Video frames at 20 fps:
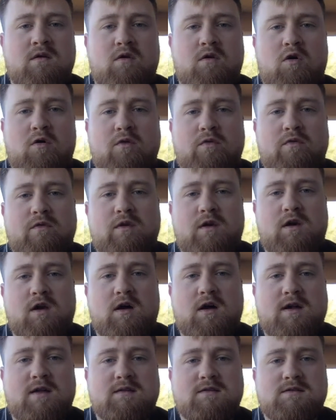on the
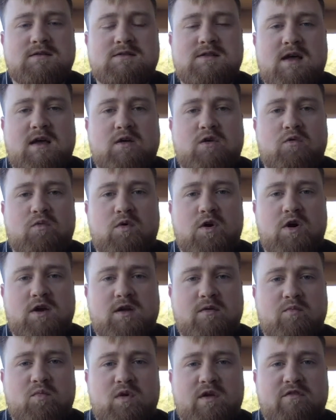clients that you're
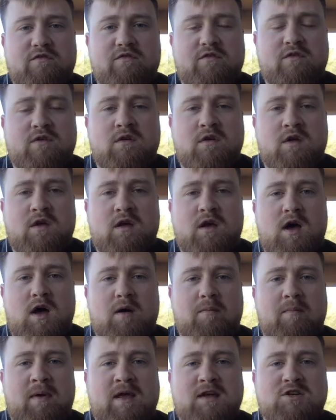working with.
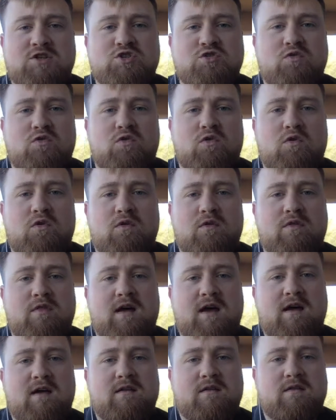Make sure
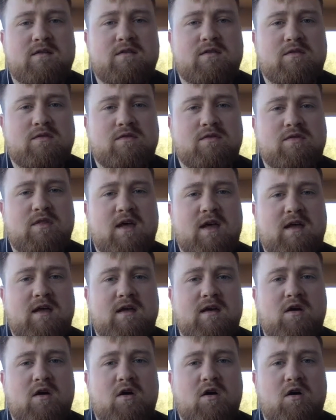that
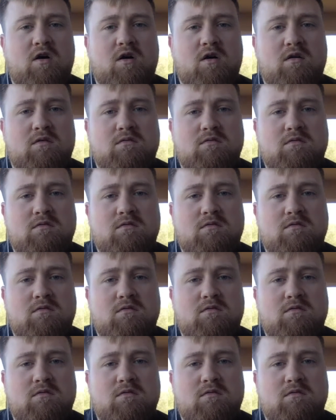they are